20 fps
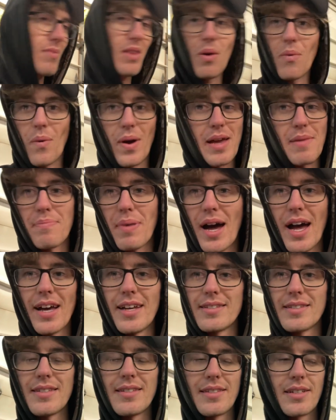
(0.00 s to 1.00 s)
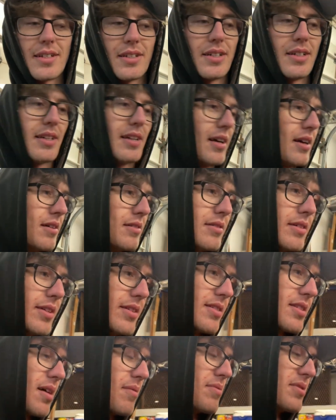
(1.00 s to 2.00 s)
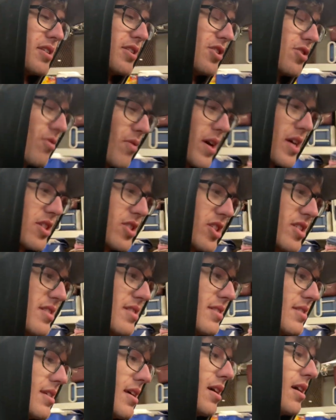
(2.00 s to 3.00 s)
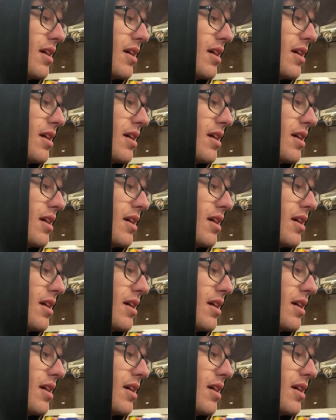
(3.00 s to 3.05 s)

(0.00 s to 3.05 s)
Weight bias is good in some situations,